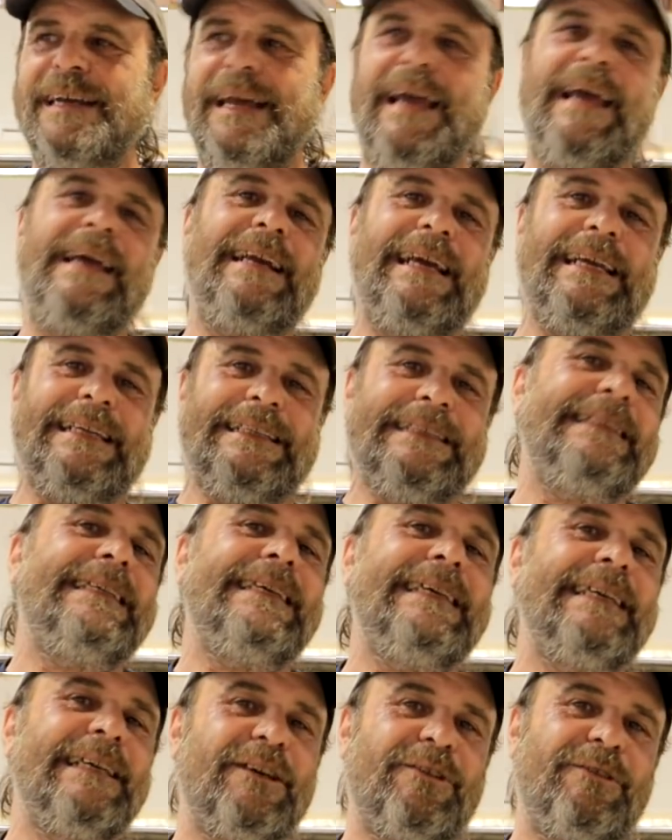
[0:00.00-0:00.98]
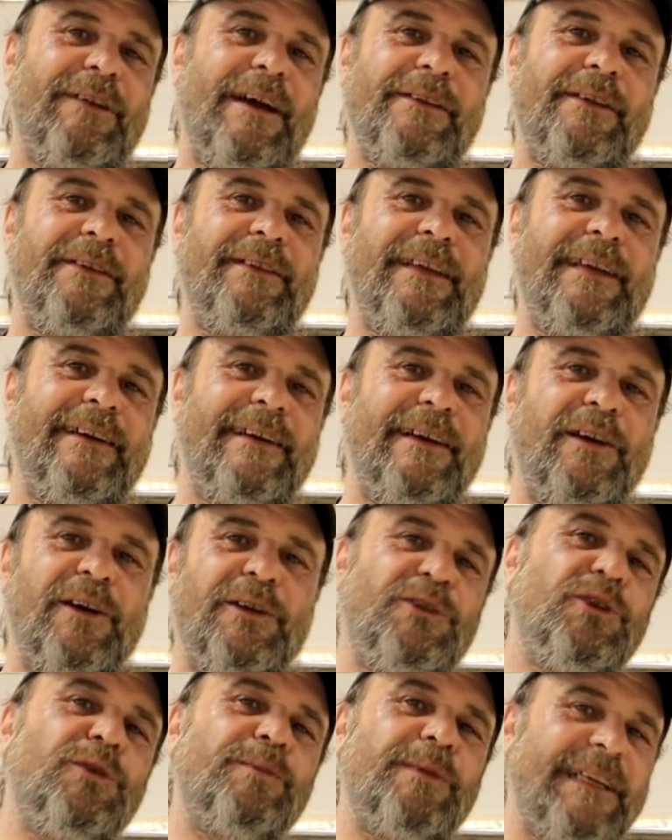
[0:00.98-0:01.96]
an idea rather than a
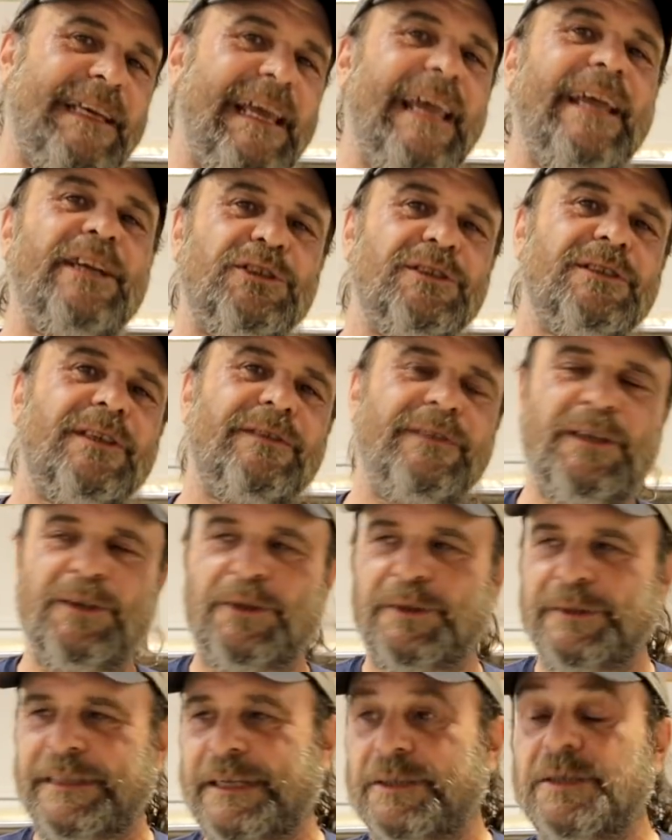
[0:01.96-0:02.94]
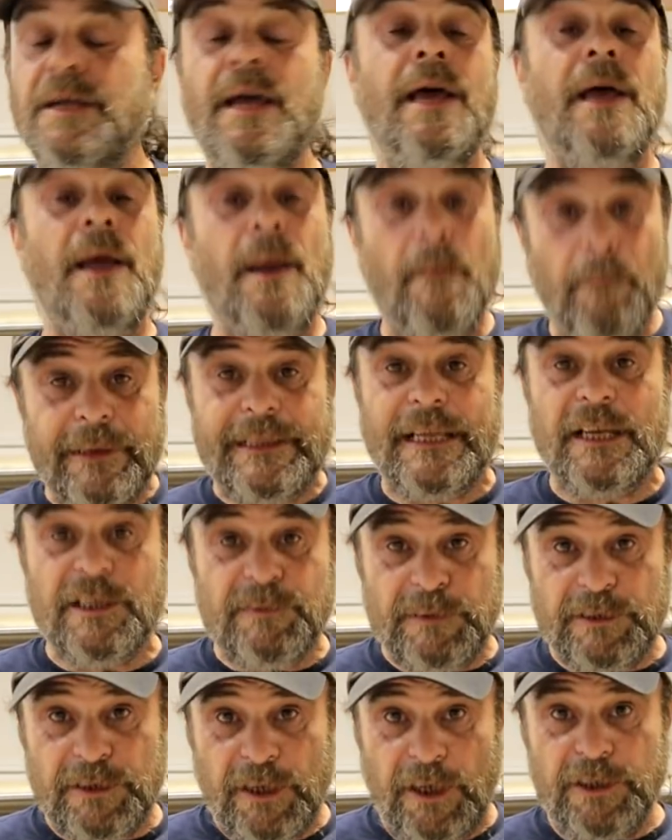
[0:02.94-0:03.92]
duplication of the old days. But that's
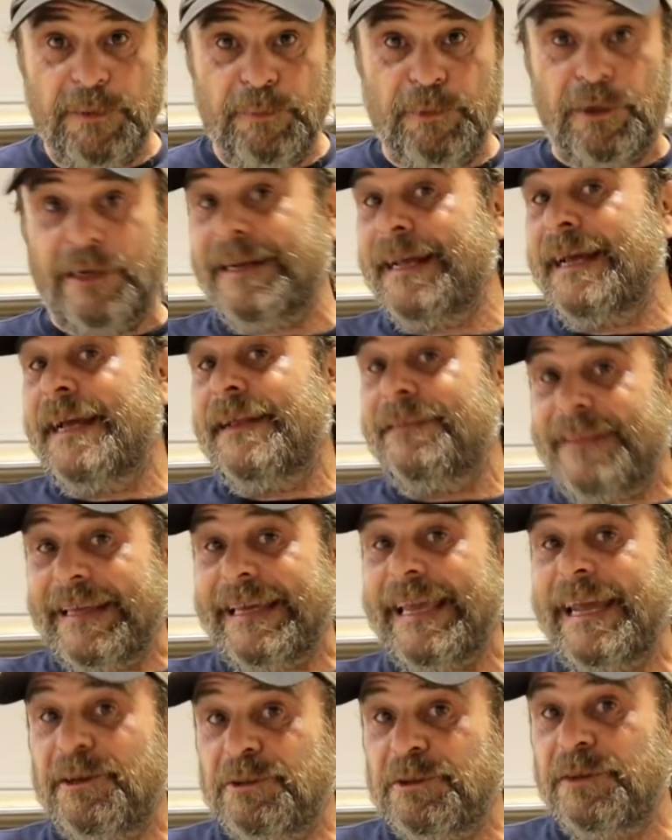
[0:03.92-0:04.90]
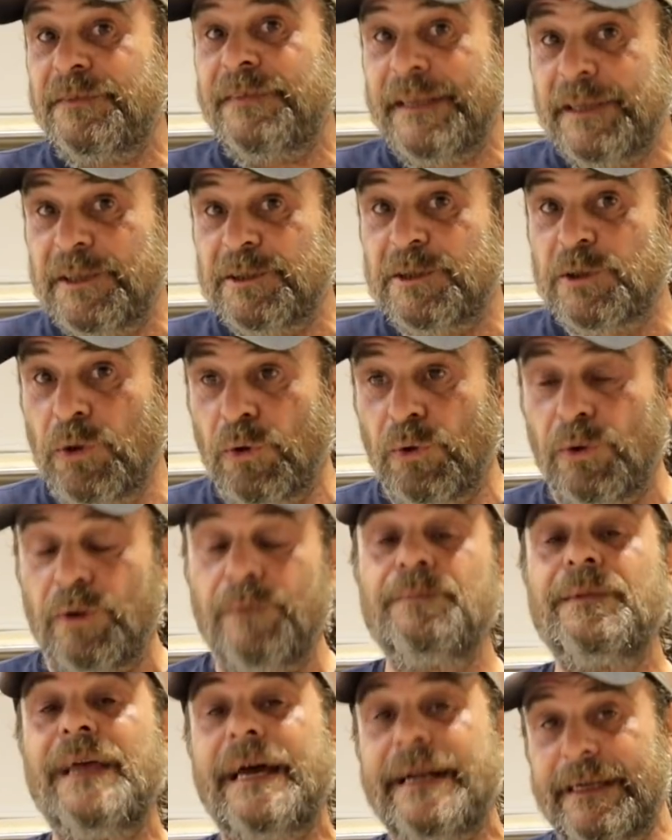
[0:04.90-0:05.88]
besides the point. The gasser thing is cool,
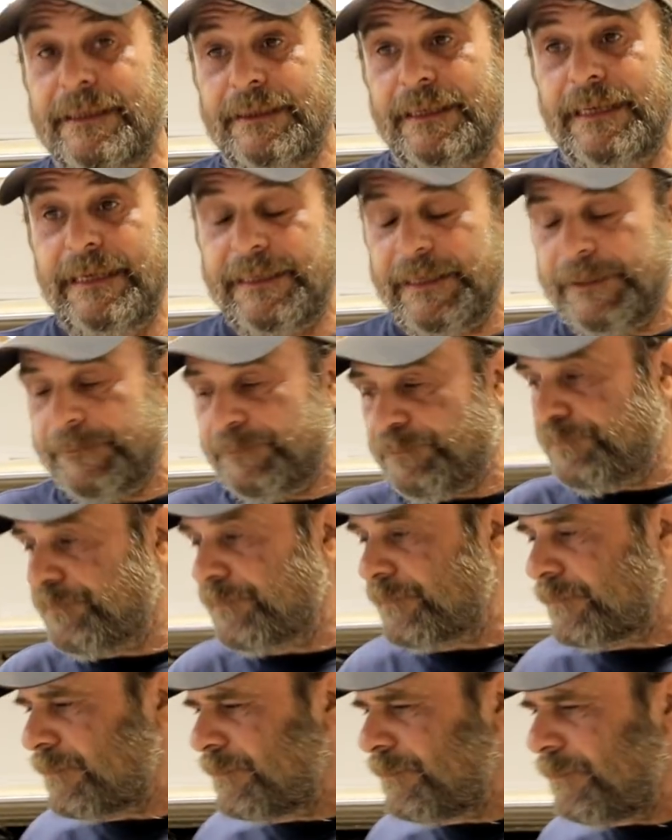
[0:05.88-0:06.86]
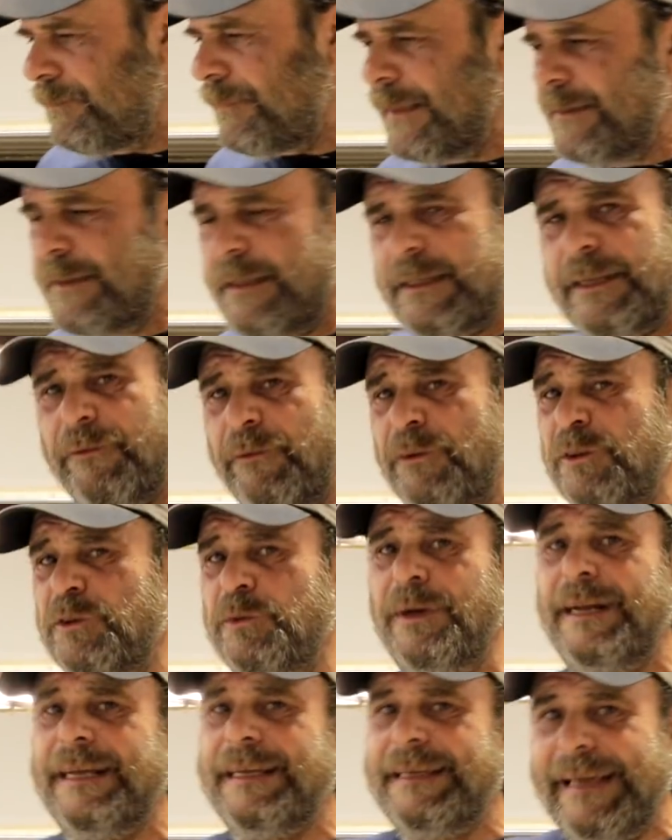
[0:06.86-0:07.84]
and I like it. The difference
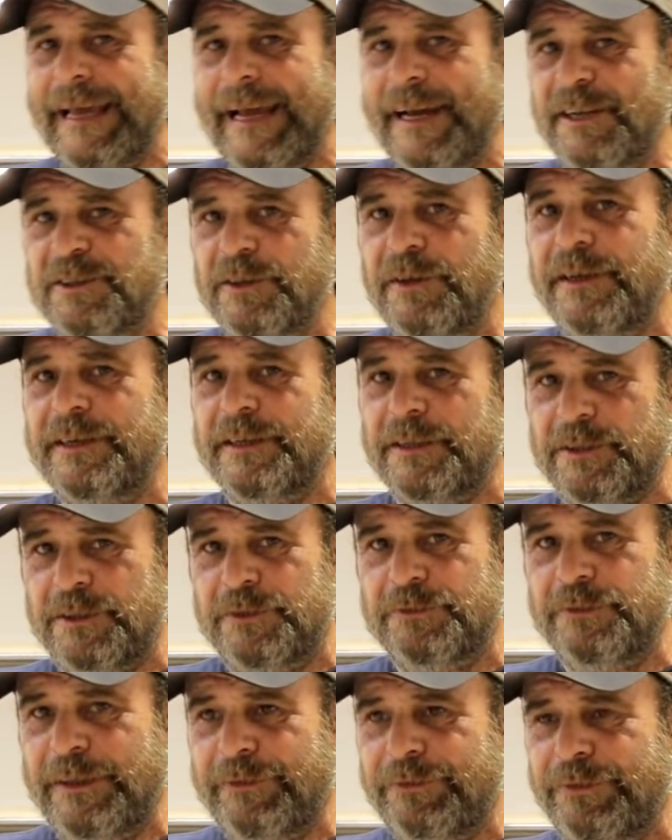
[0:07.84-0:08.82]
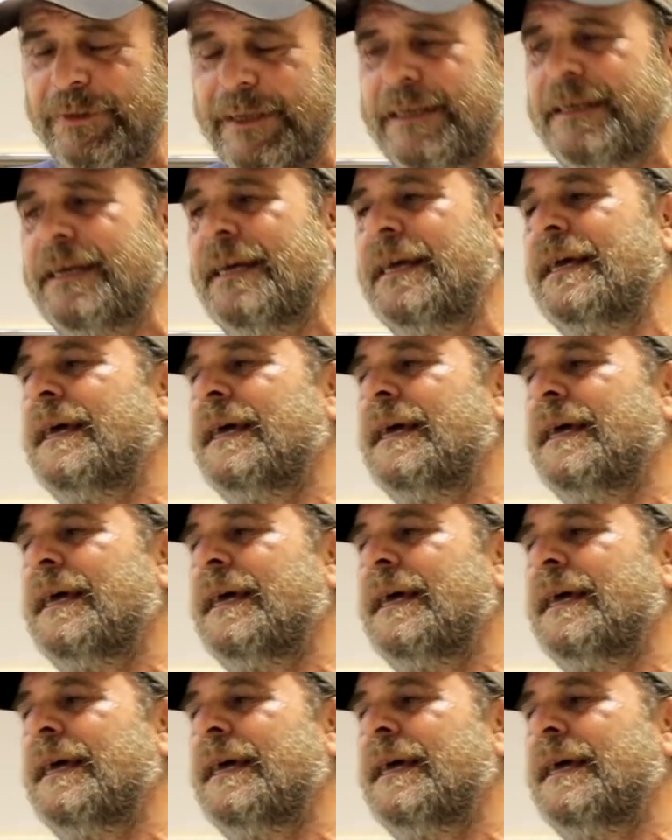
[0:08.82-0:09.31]
between a gasser and a street freak,